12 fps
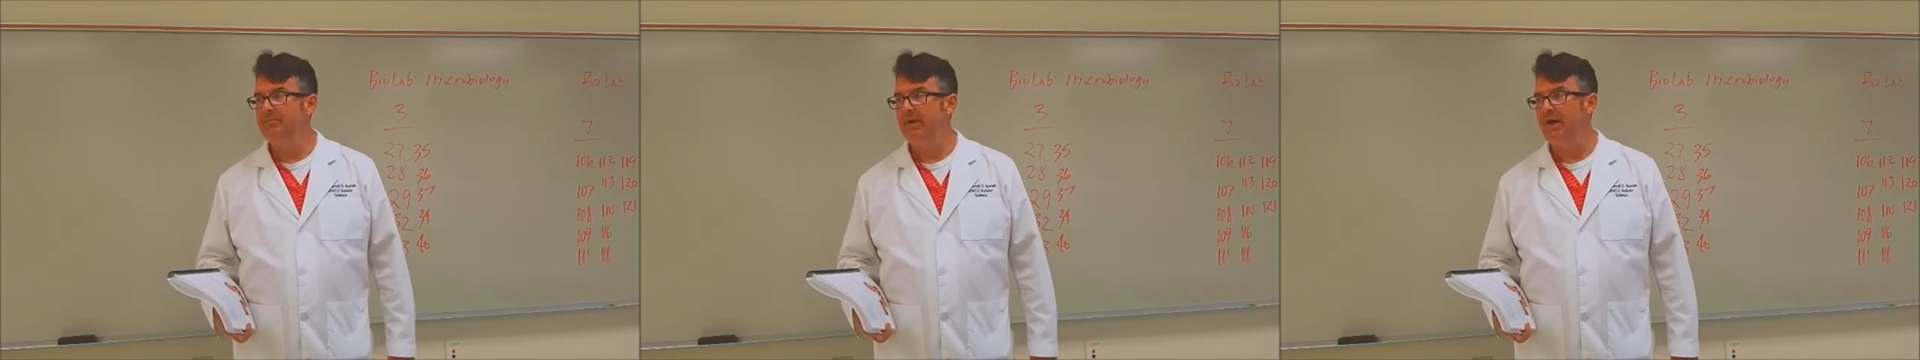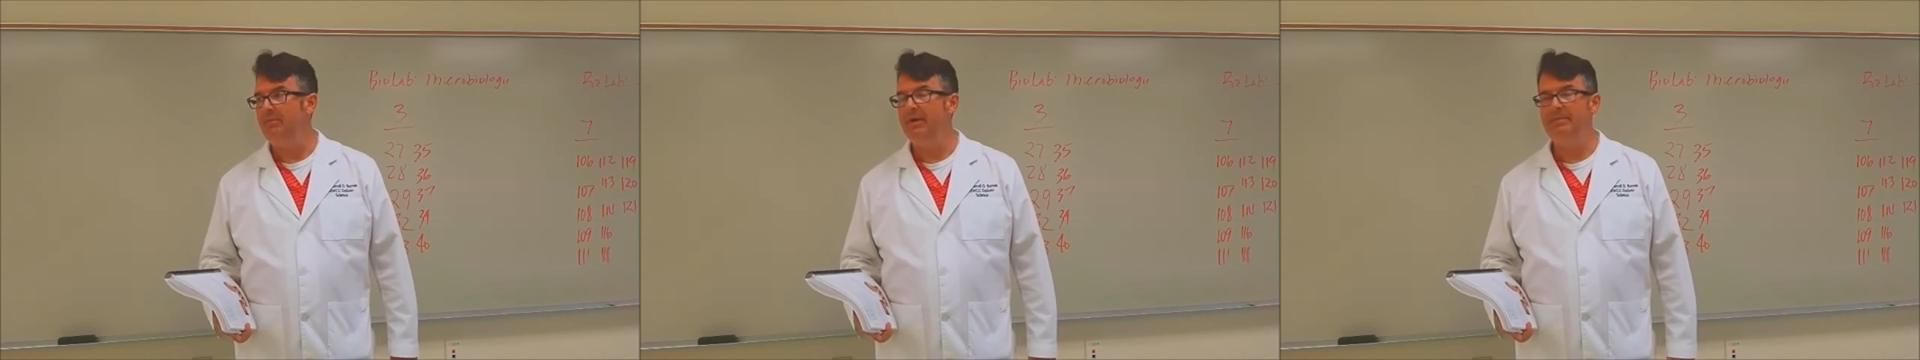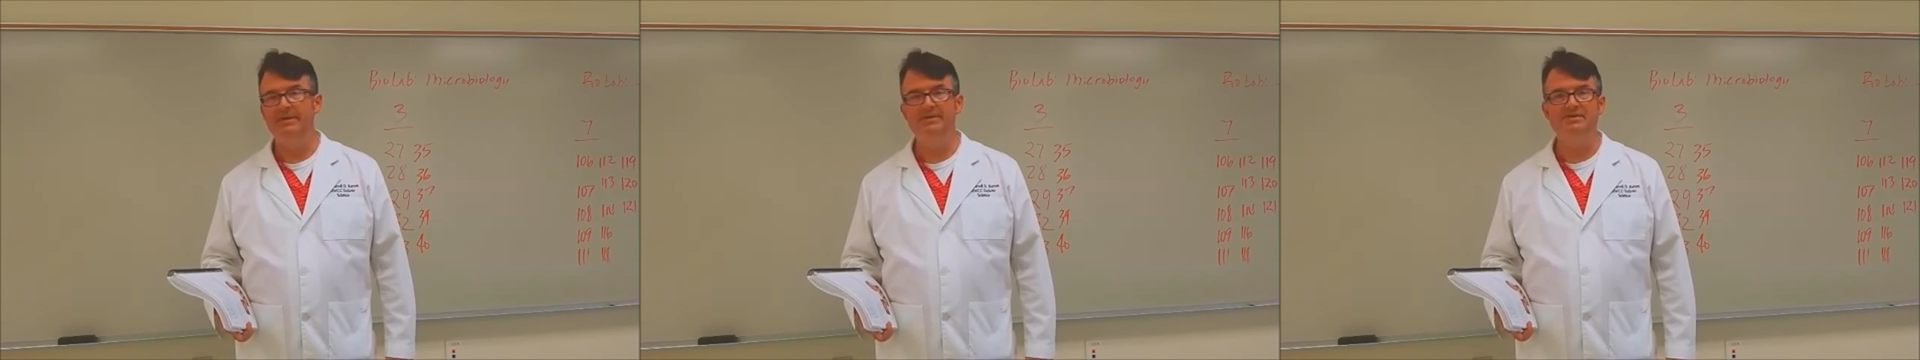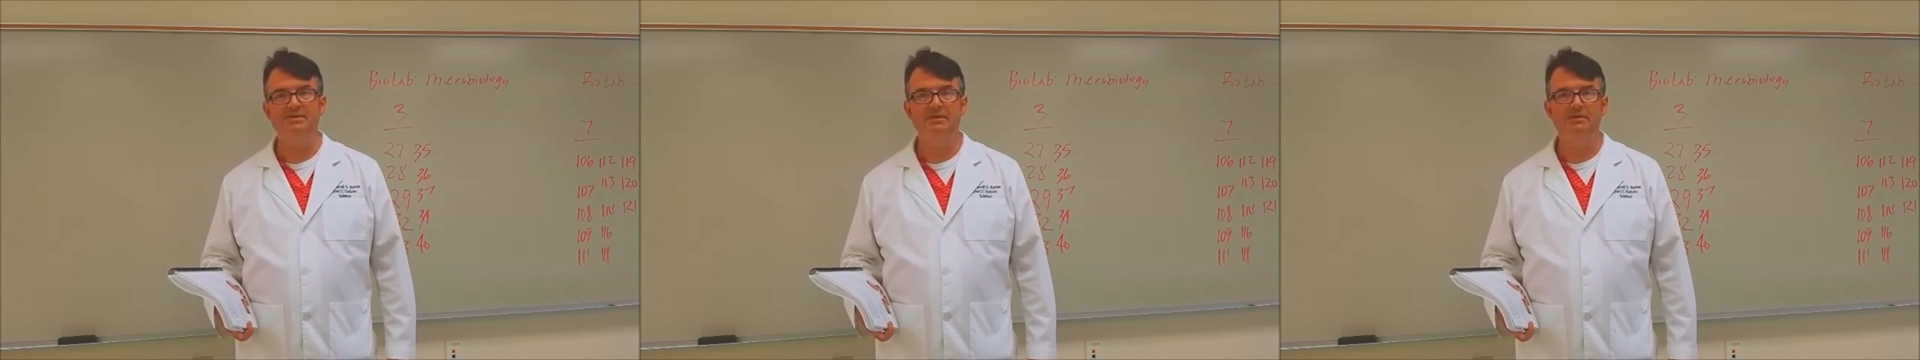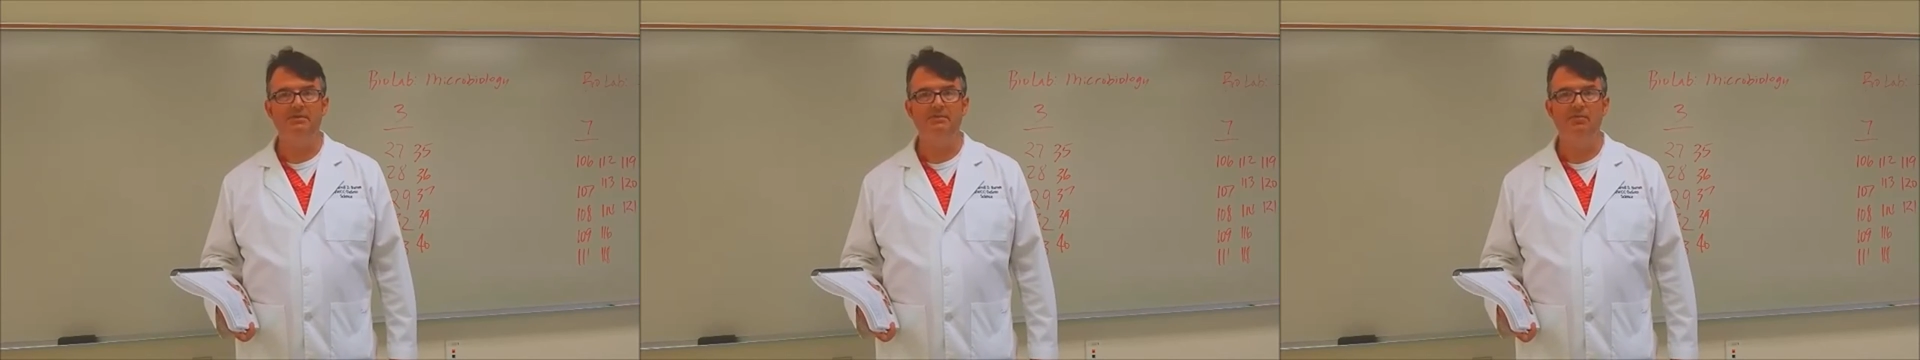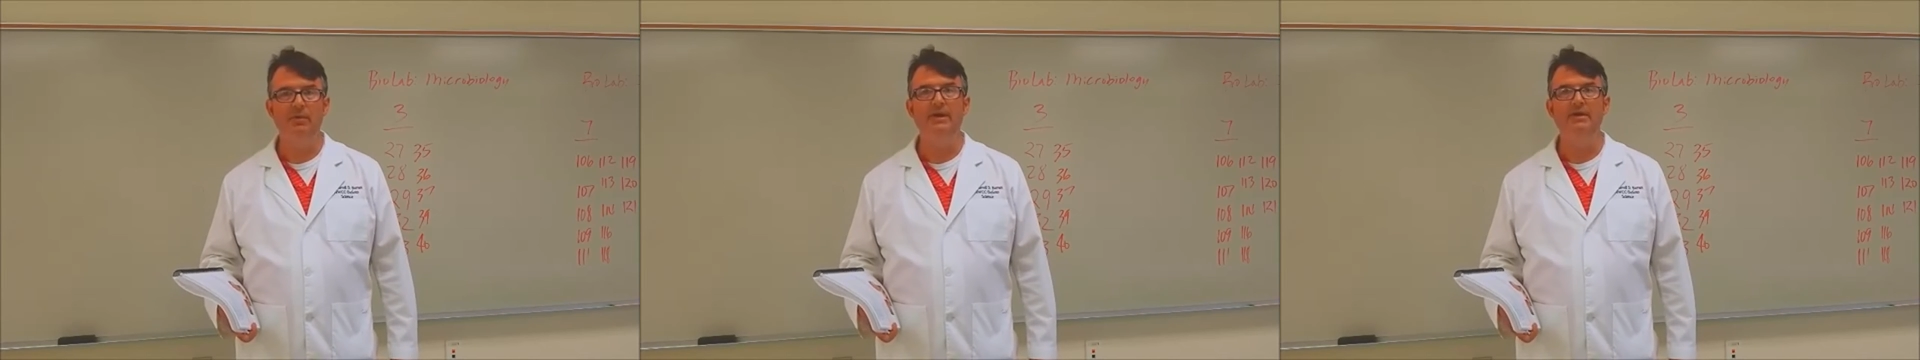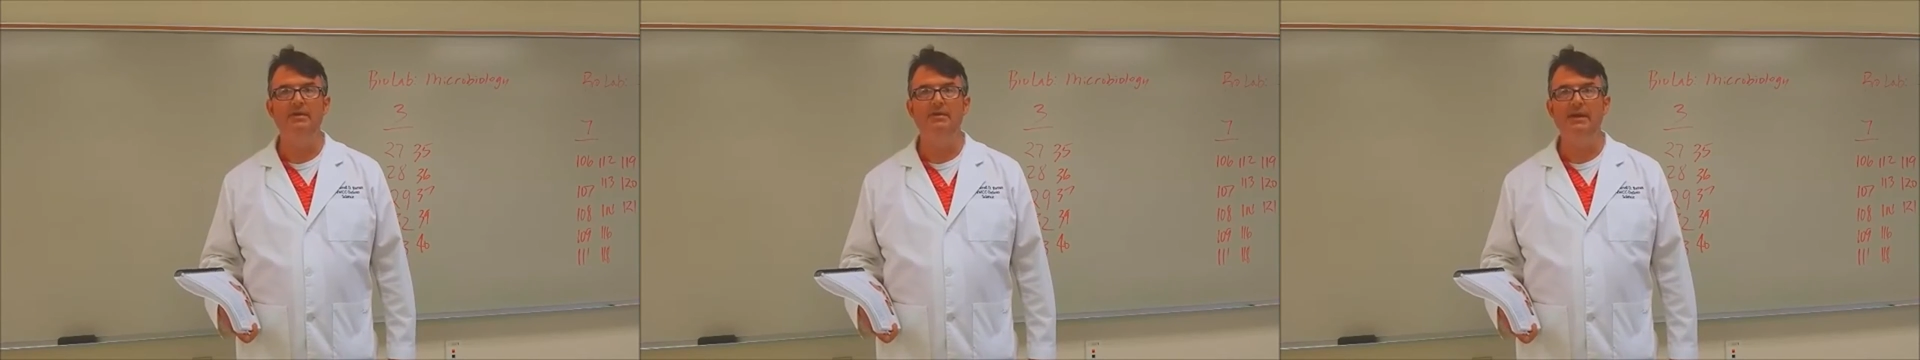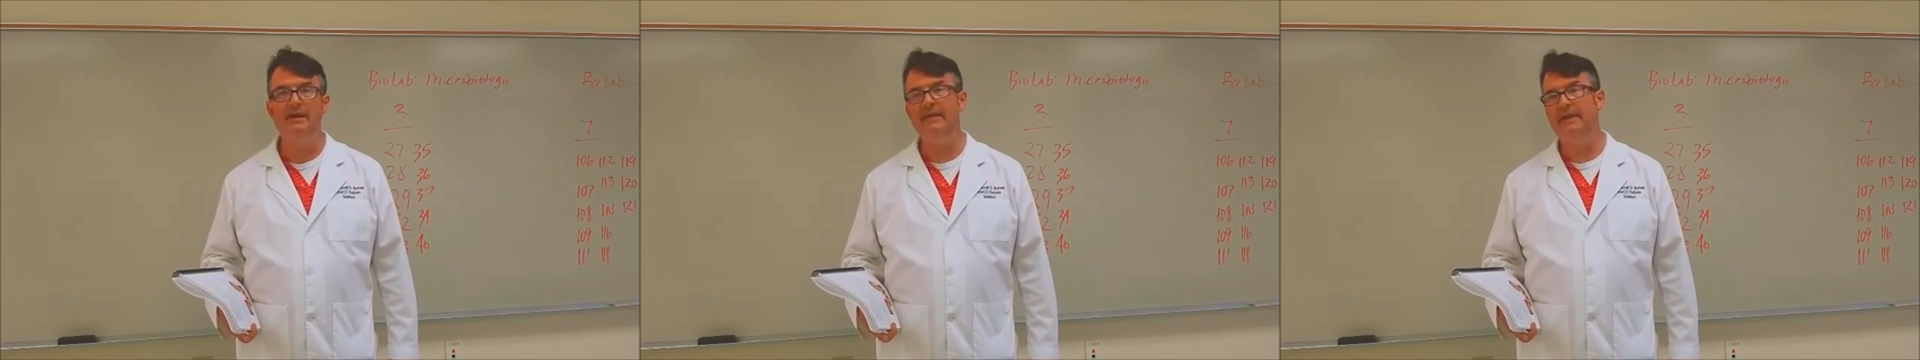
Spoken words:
Pop up in a circle. Weird. And